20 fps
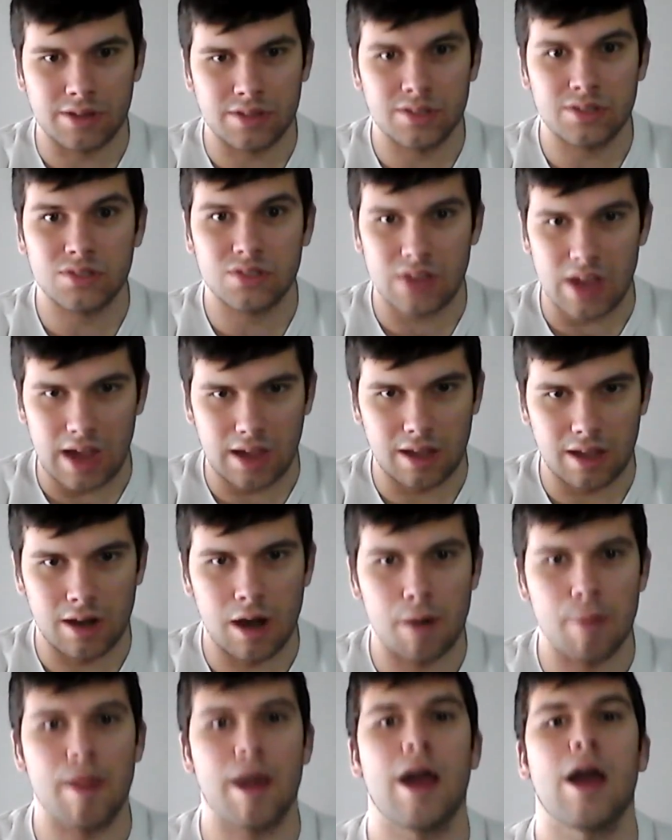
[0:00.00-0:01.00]
a second. And
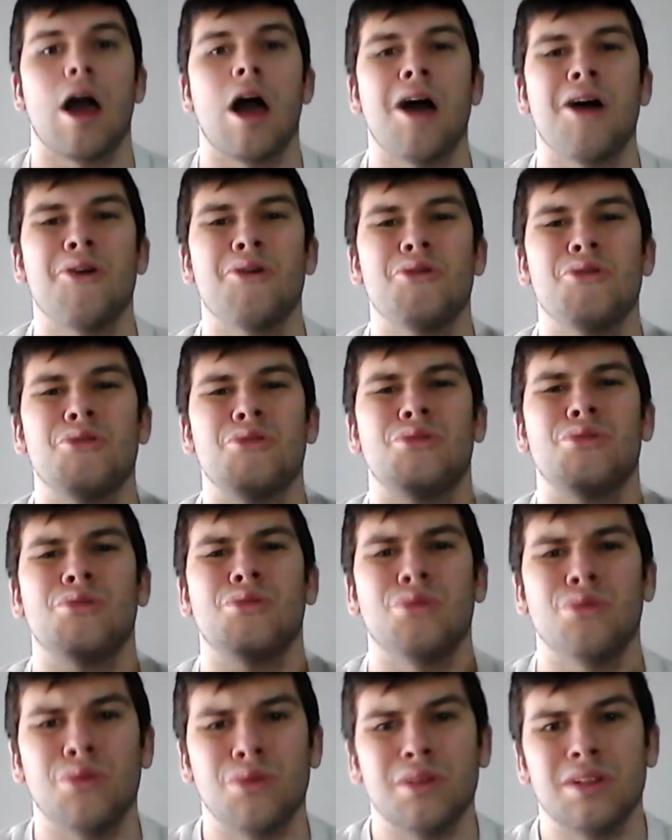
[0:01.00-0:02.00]
I'm like,
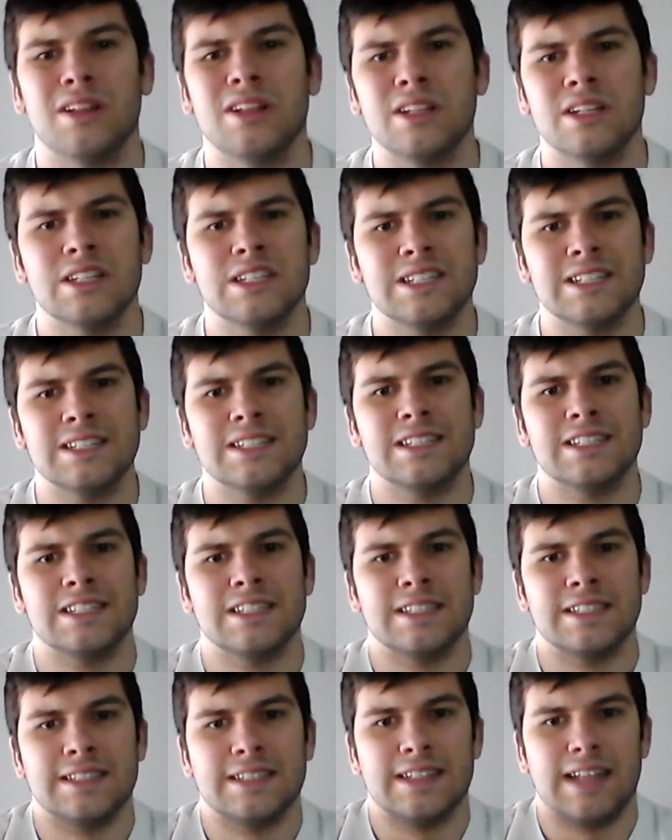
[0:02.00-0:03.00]
oh.
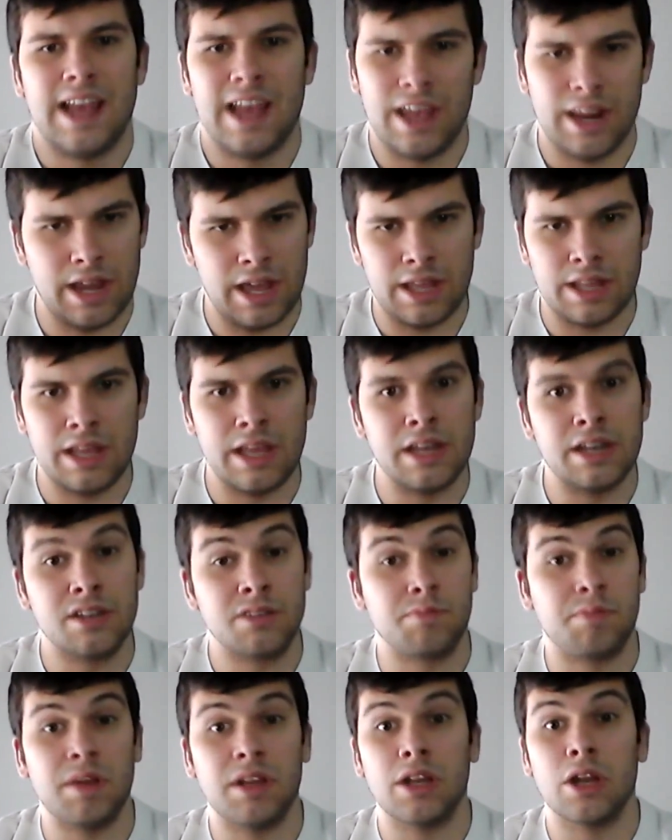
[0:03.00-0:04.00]
And it has
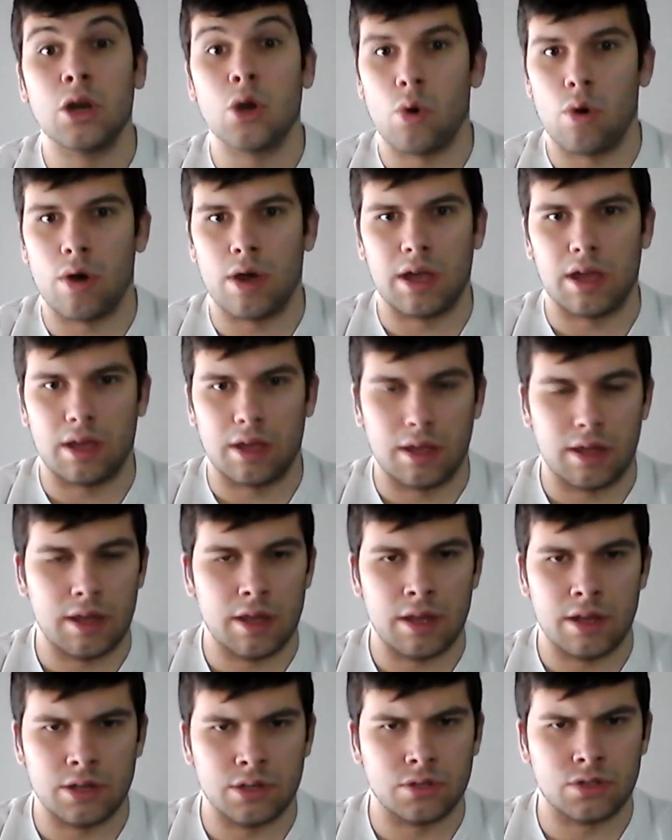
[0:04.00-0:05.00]
been annoying,
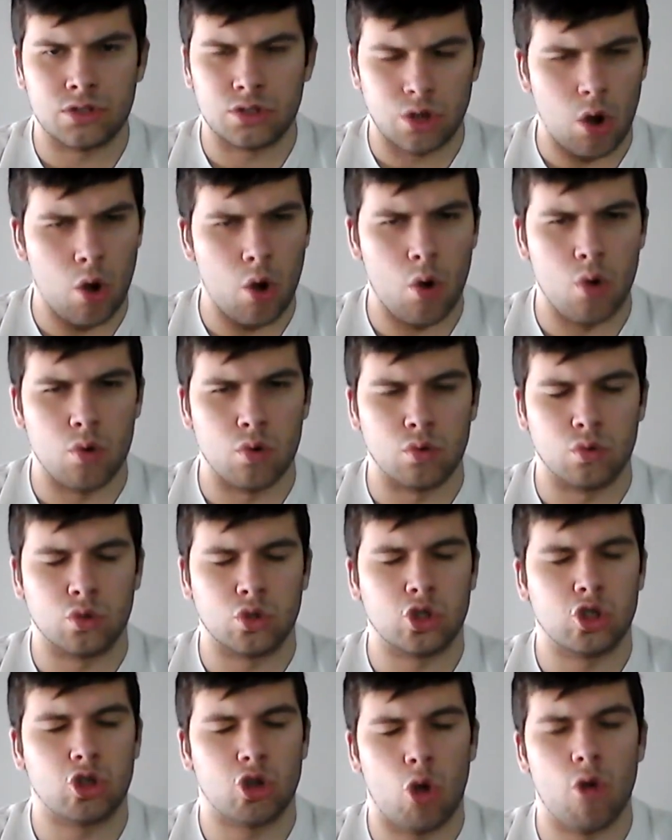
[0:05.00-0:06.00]
so
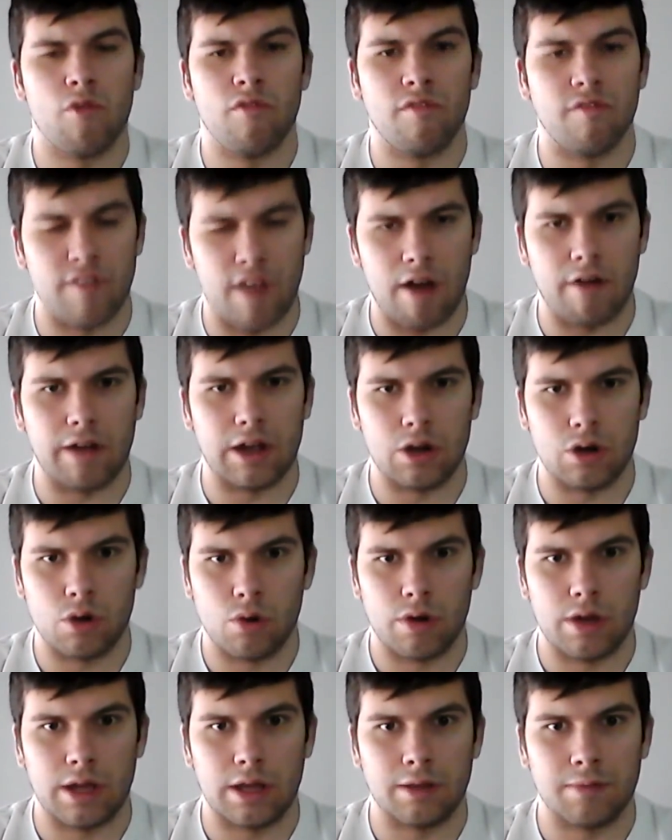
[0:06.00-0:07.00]
very
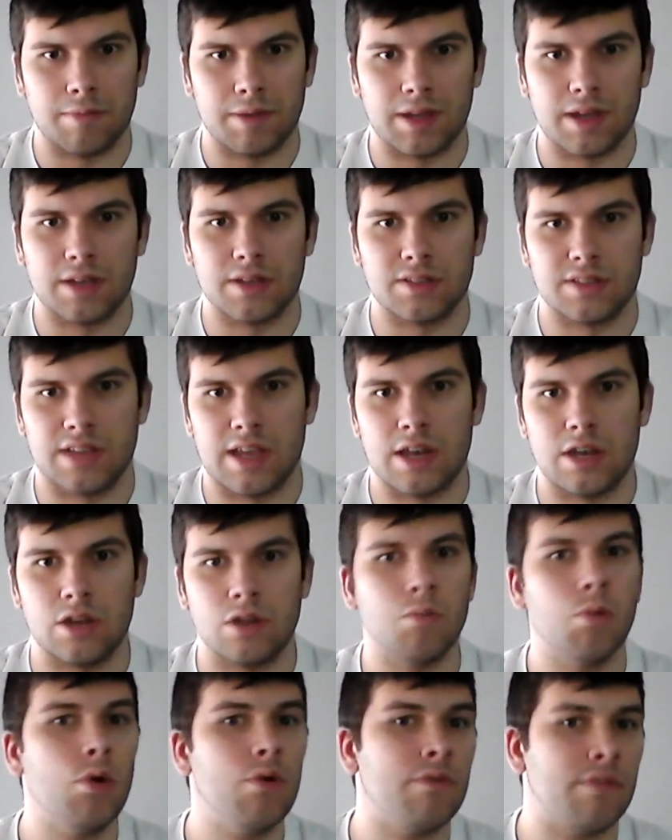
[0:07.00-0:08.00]
annoying, because then you
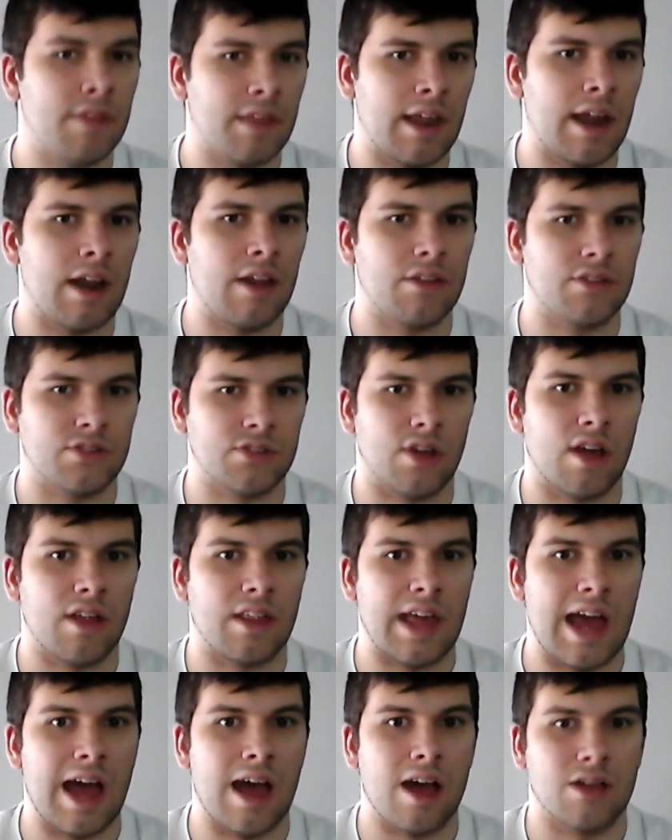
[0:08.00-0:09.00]
move to the other side of the
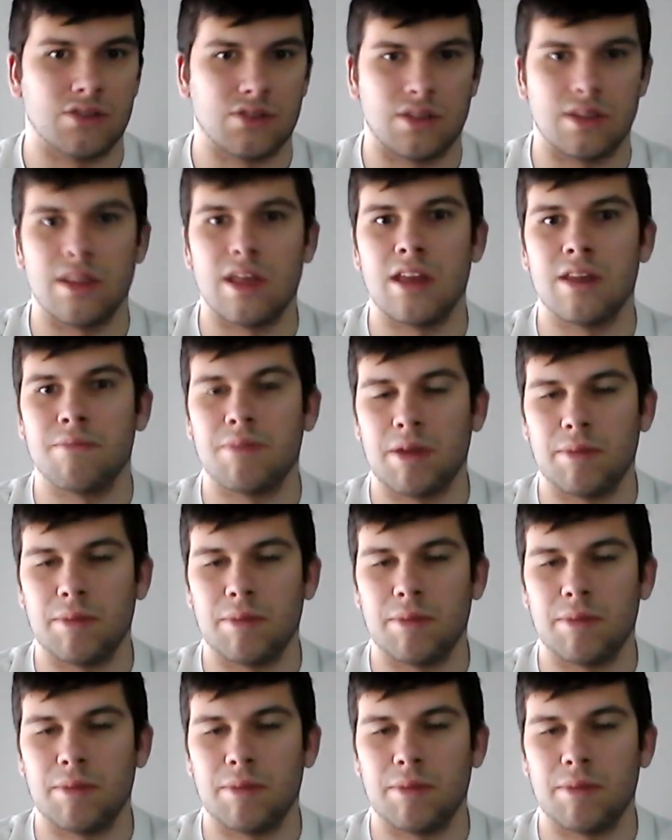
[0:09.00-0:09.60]
house, and then